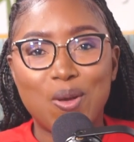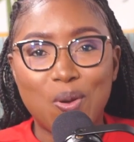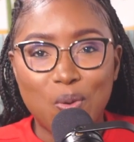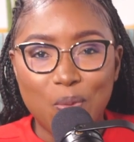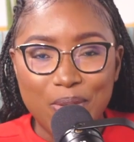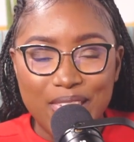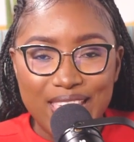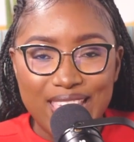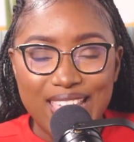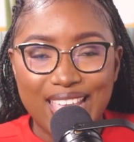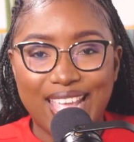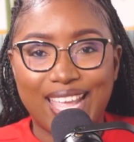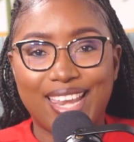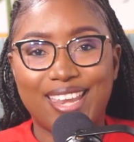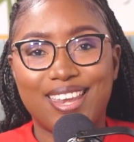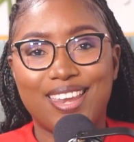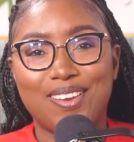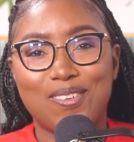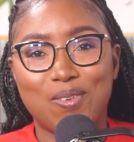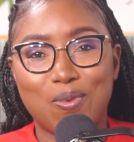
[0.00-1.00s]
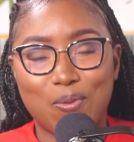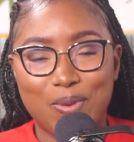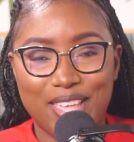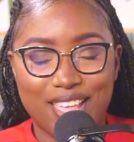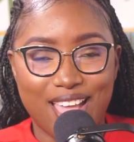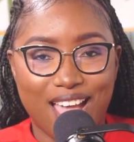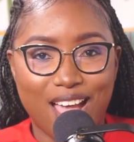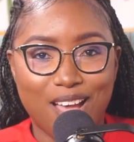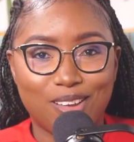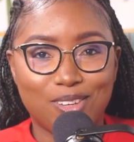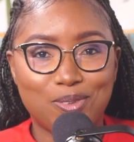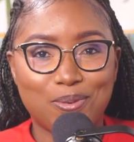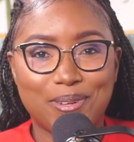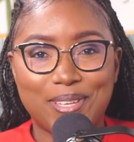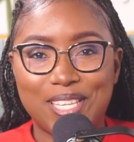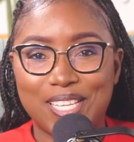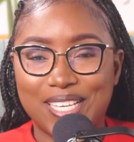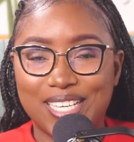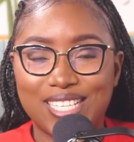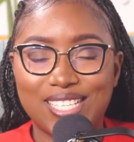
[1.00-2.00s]
week in, week out,
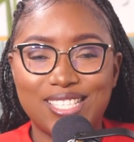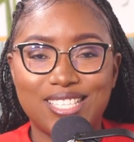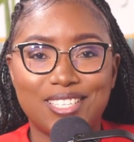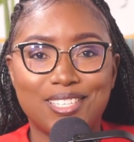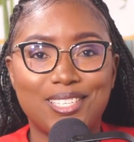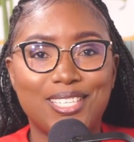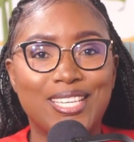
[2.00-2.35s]
where you listen